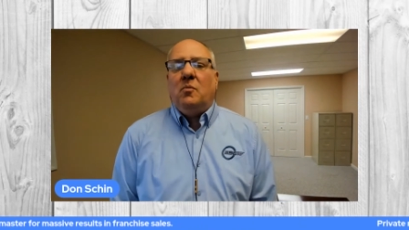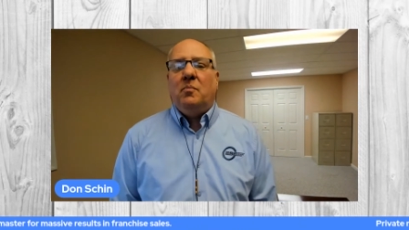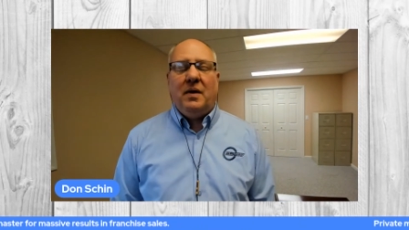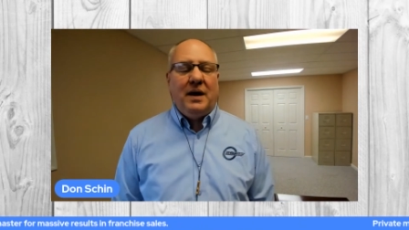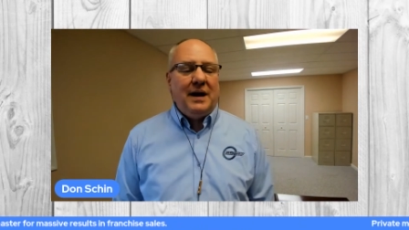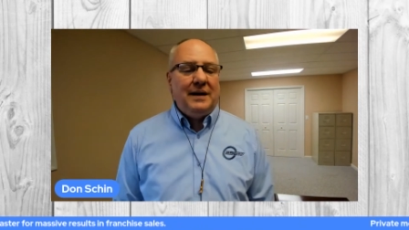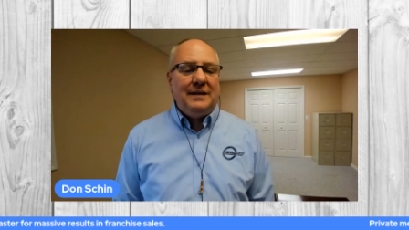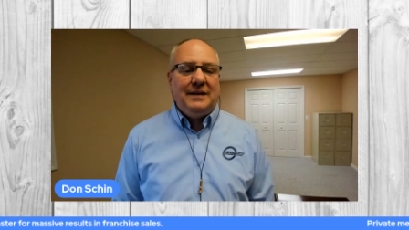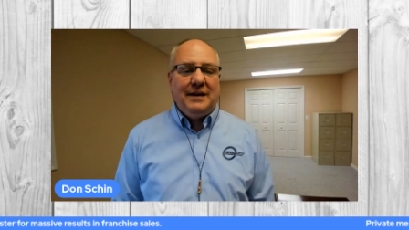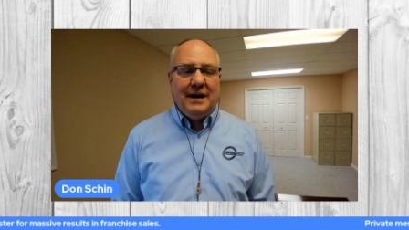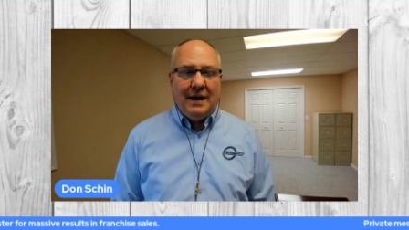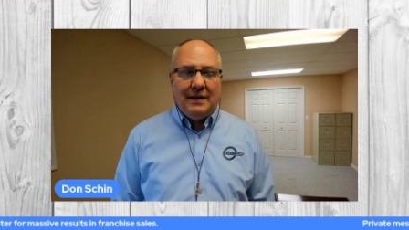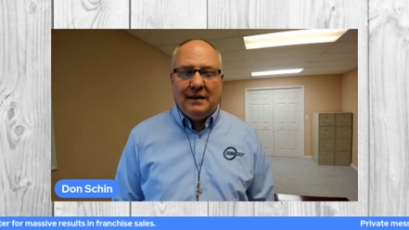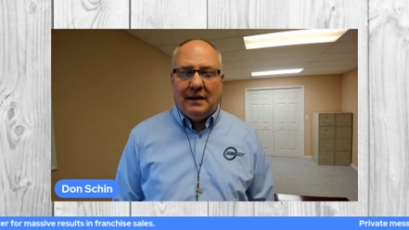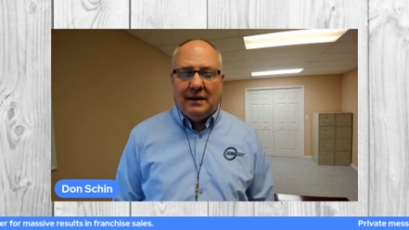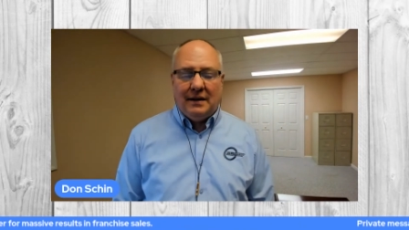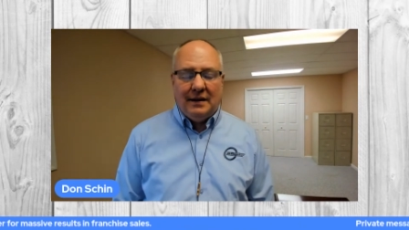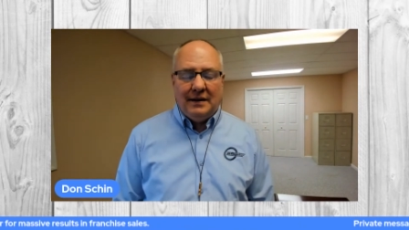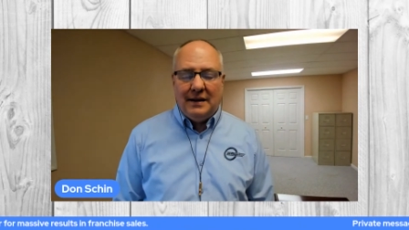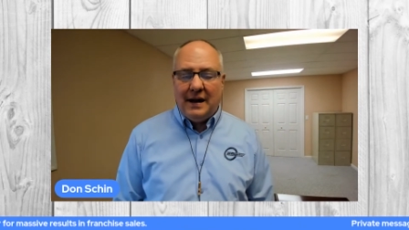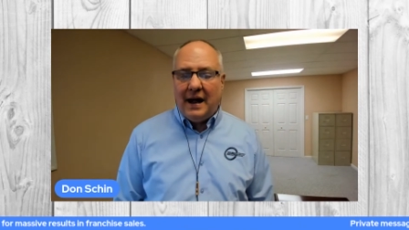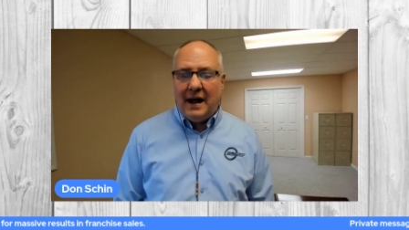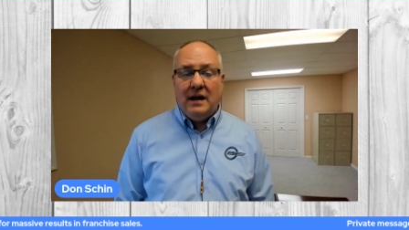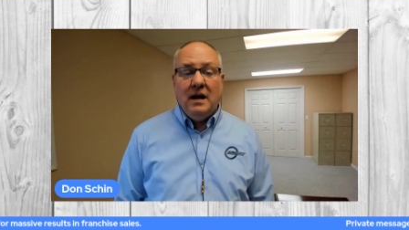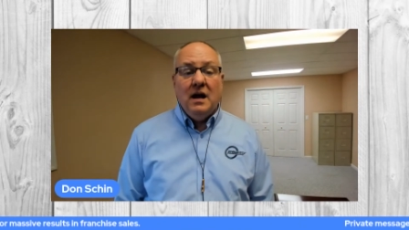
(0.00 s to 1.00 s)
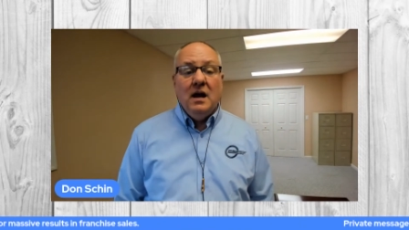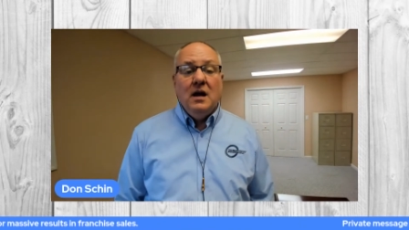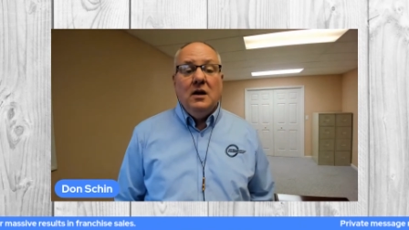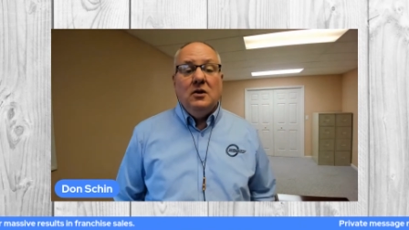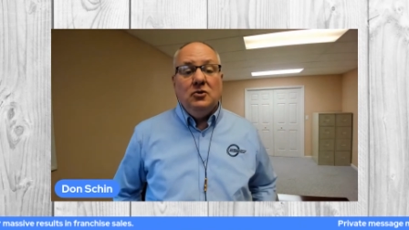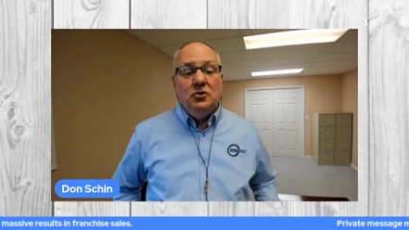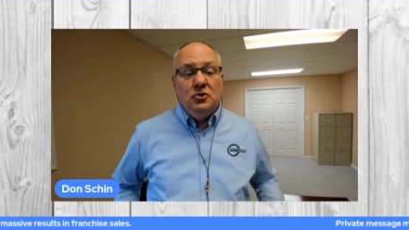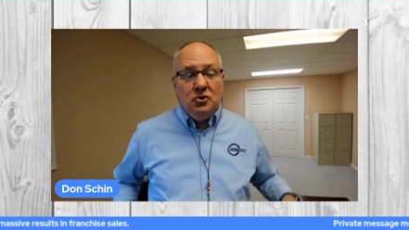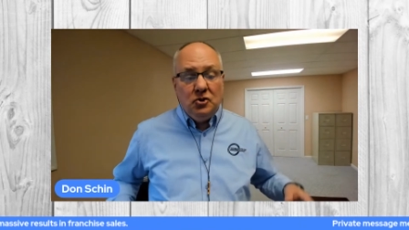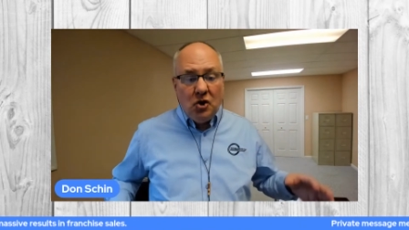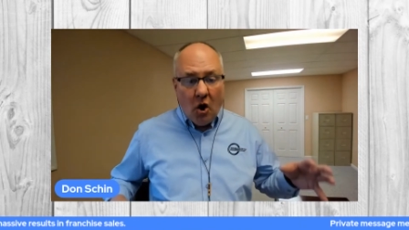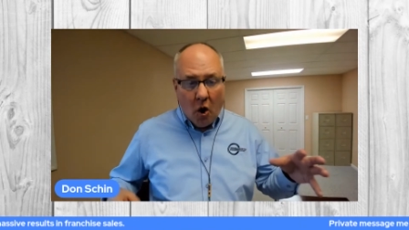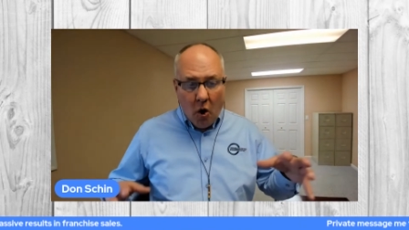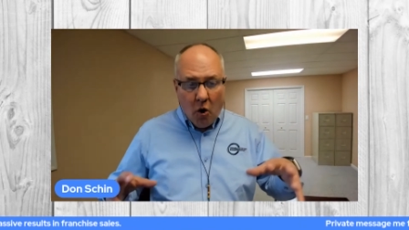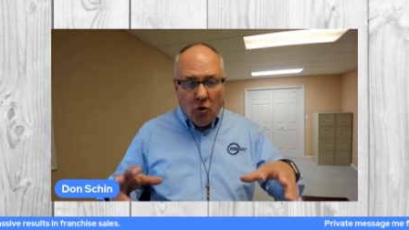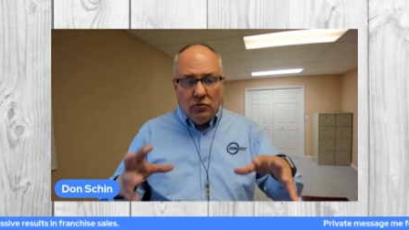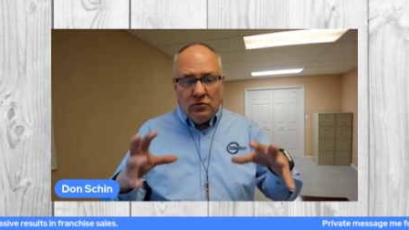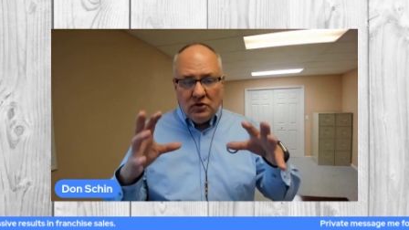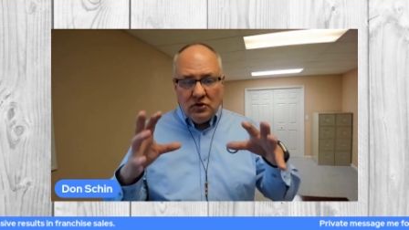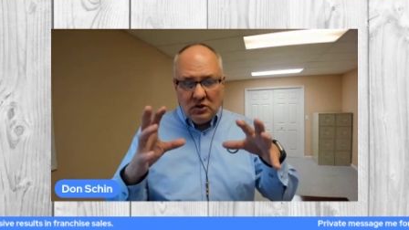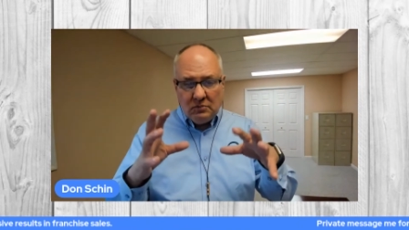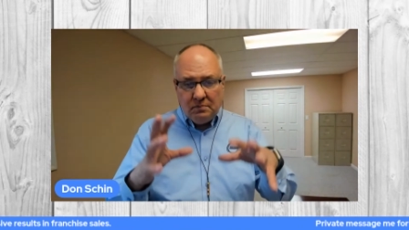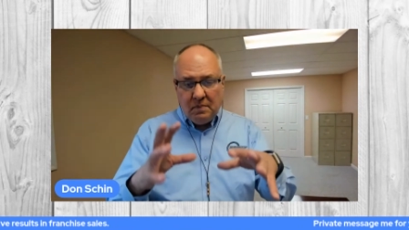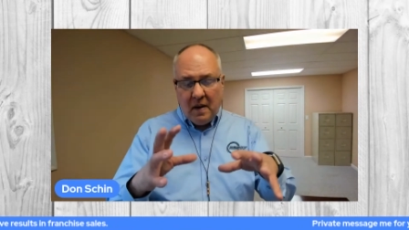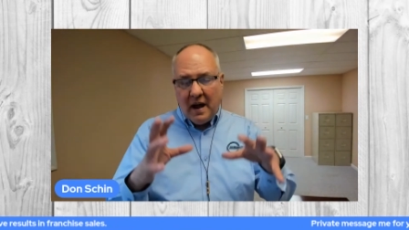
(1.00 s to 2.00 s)
But at the end of the day,
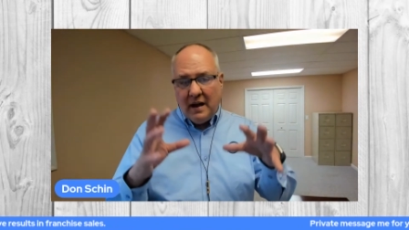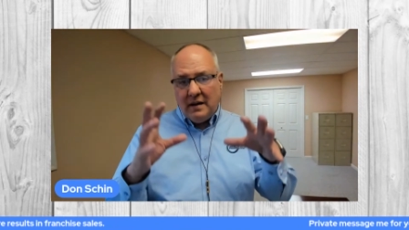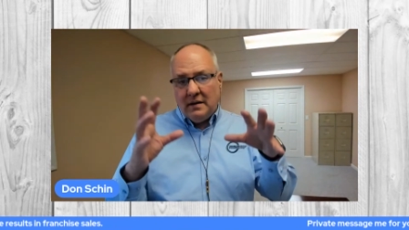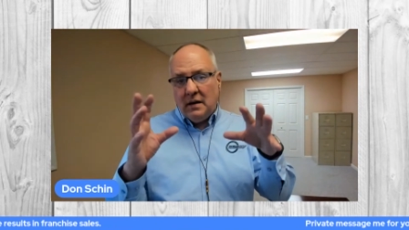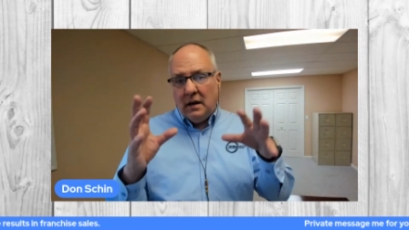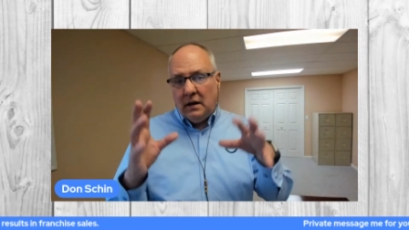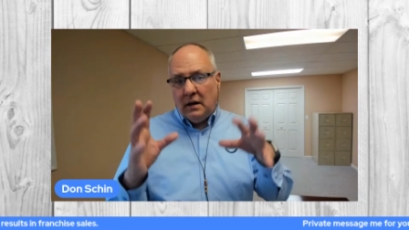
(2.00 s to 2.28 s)
don't spend